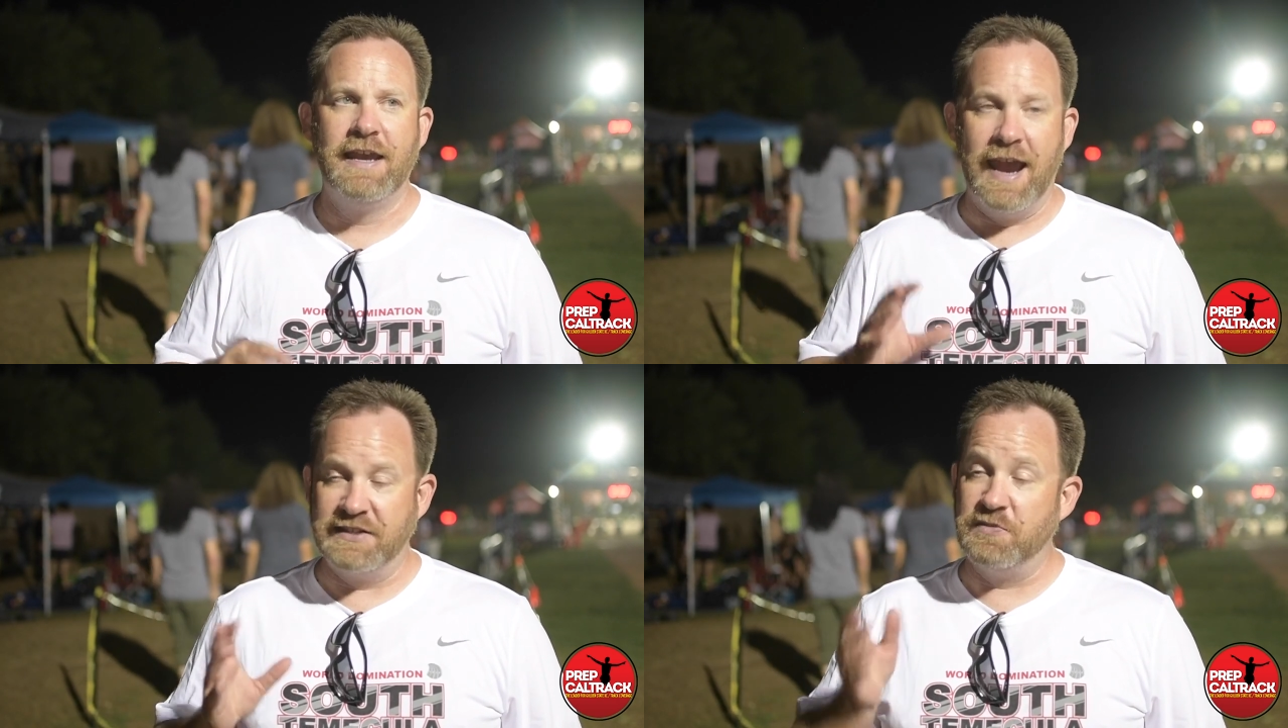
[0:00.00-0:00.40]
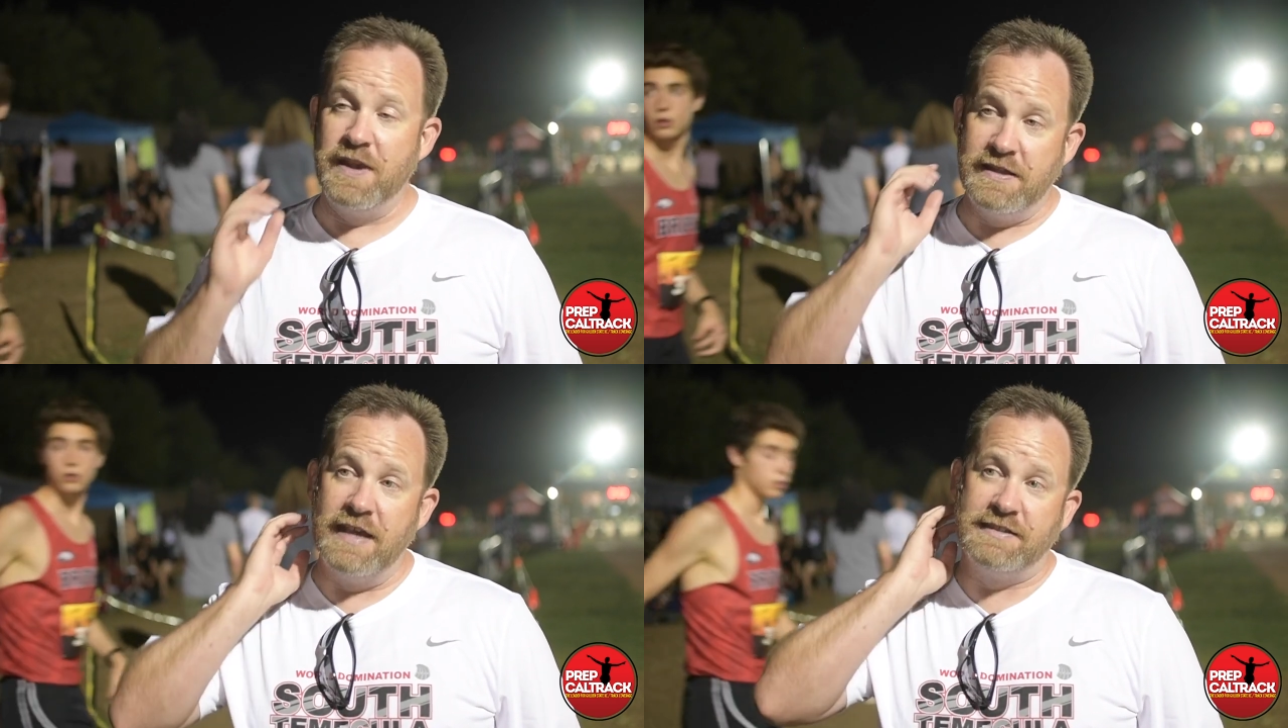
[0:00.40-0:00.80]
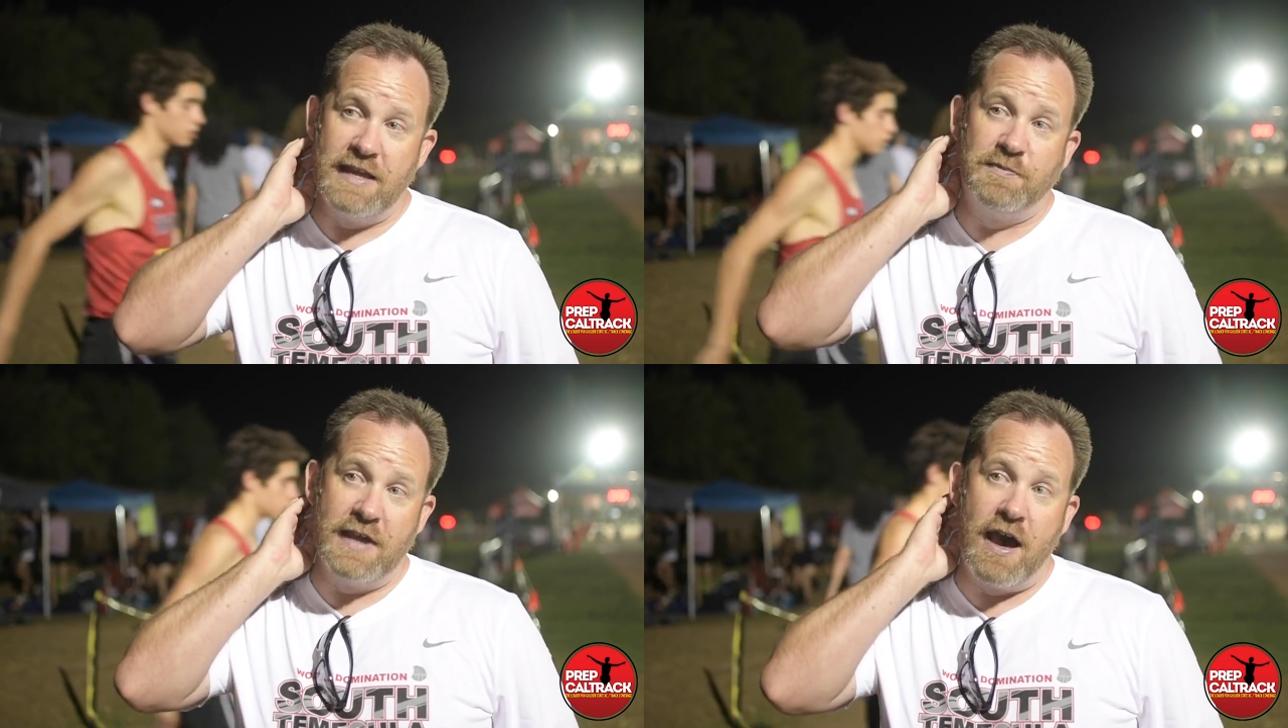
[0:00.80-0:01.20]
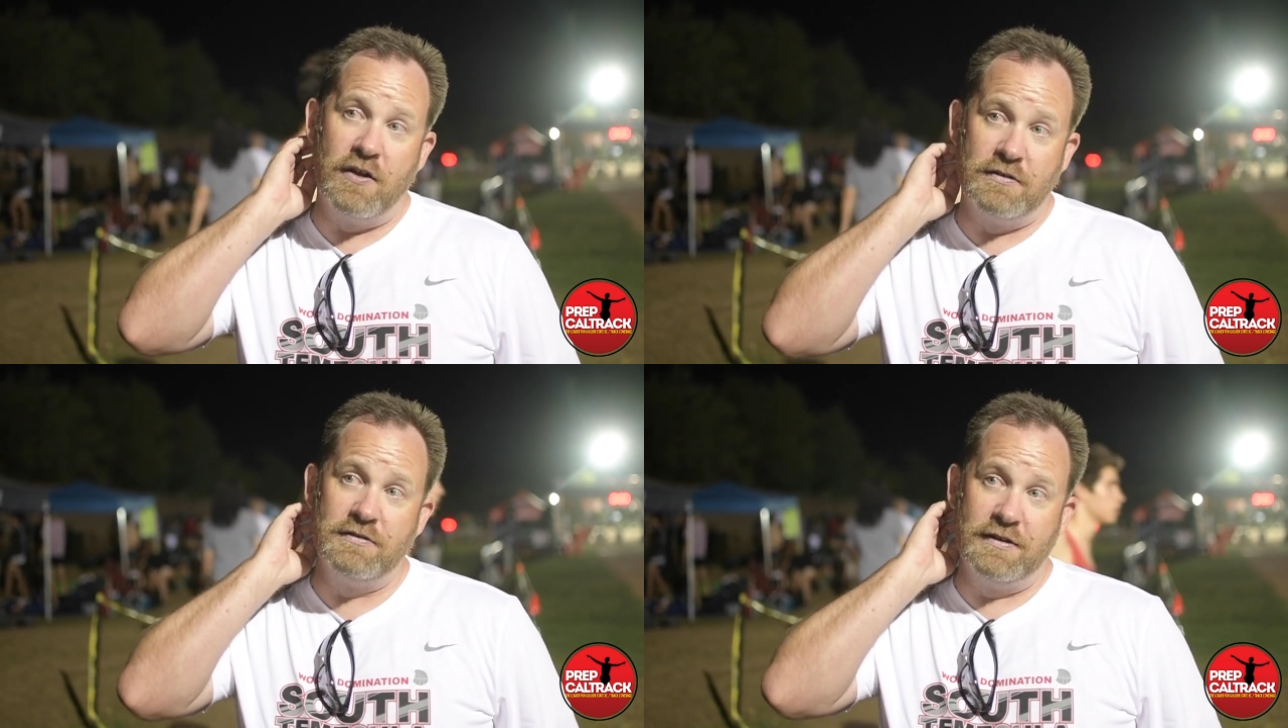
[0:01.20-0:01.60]
And to me, they stepped
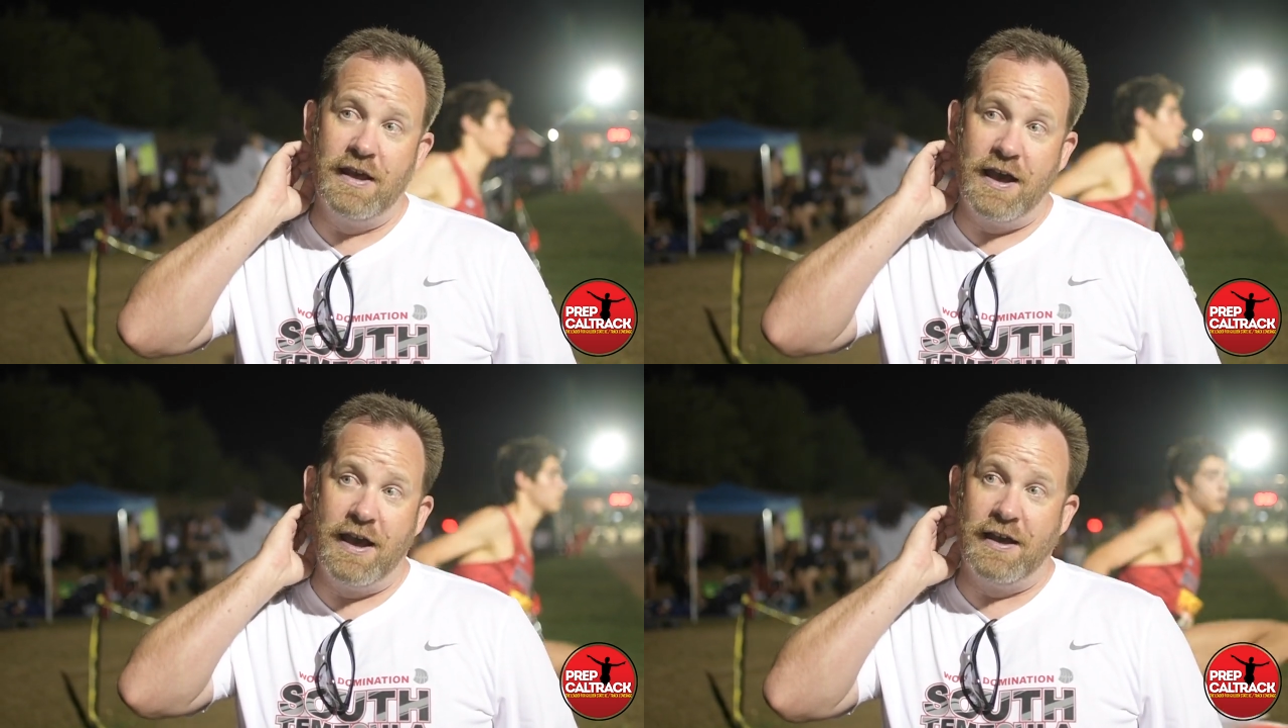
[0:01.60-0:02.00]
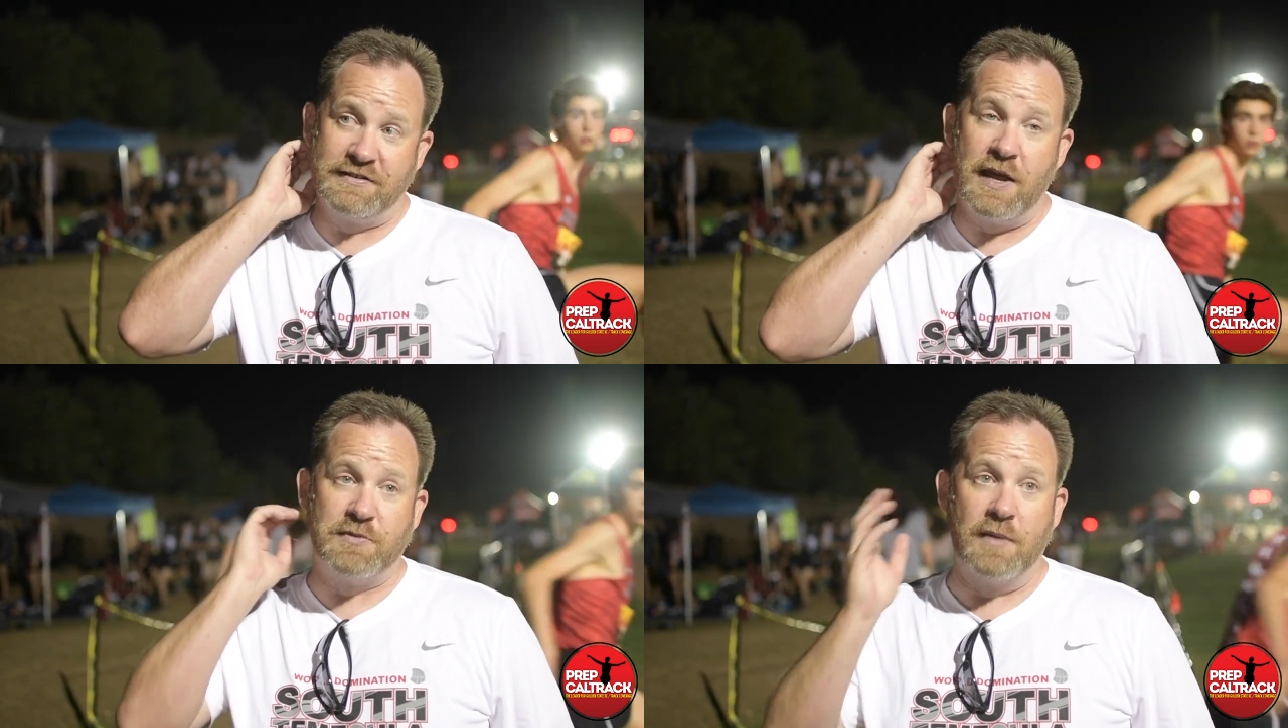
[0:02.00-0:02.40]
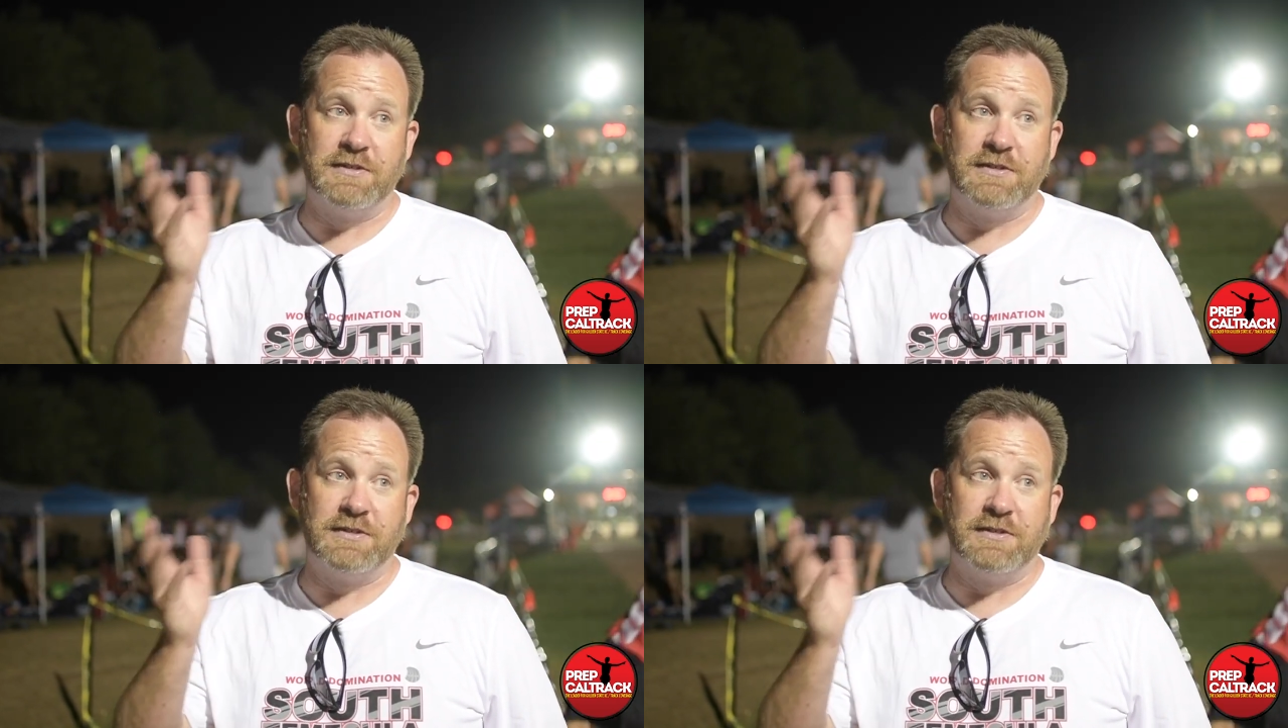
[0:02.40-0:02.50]
up